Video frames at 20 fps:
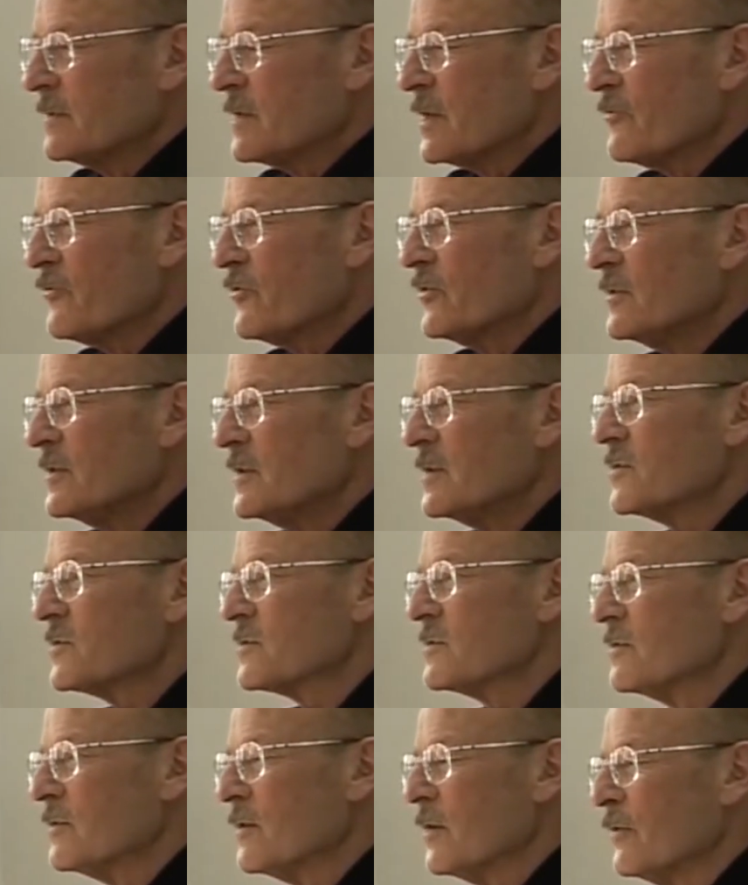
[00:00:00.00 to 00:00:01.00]

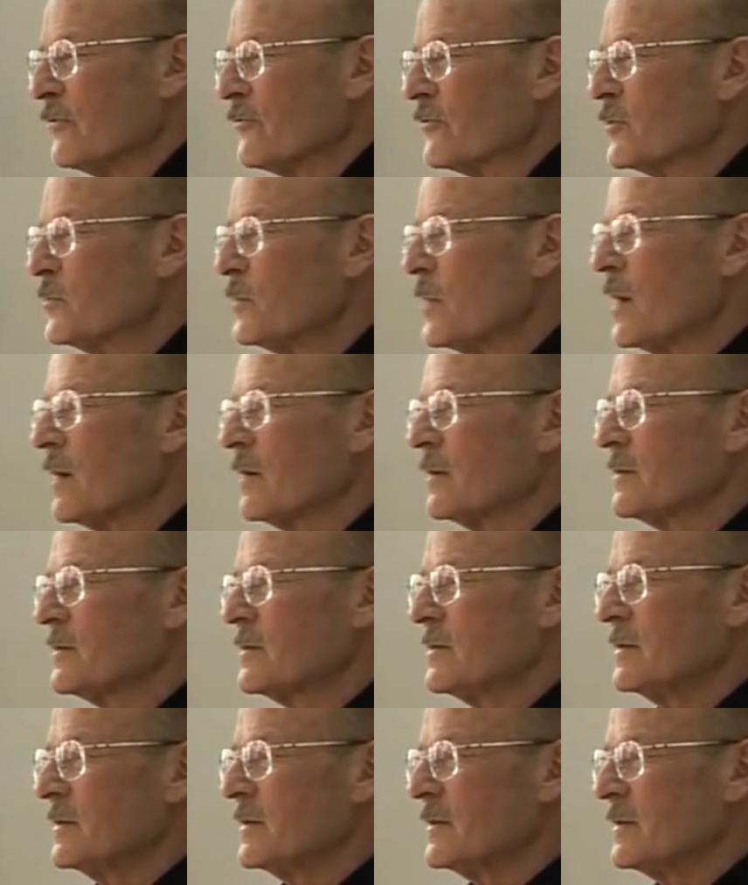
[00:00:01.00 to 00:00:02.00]
definition of
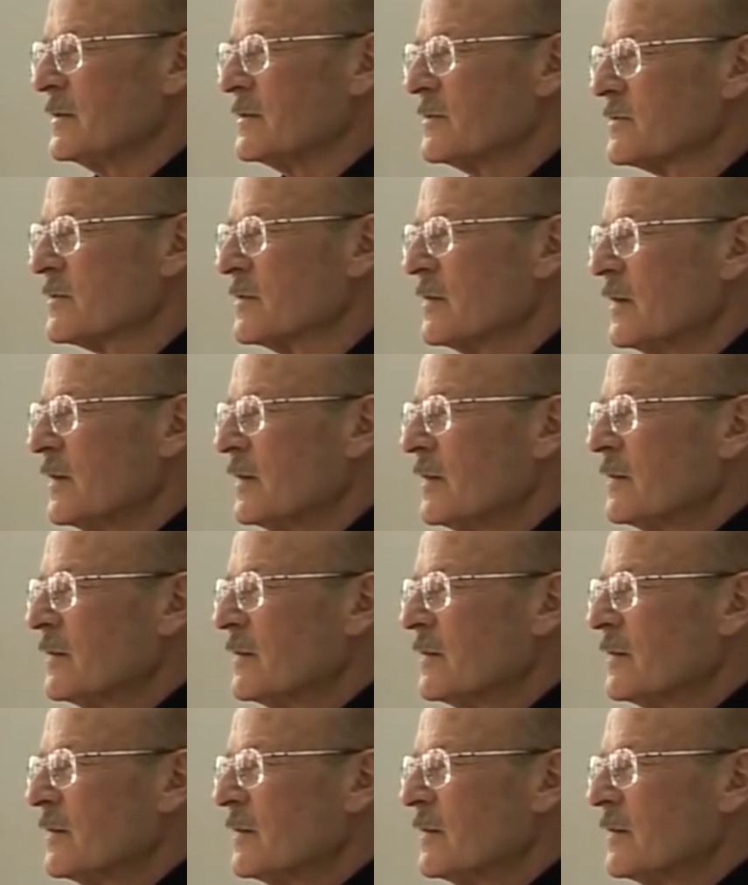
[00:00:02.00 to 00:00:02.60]
quality is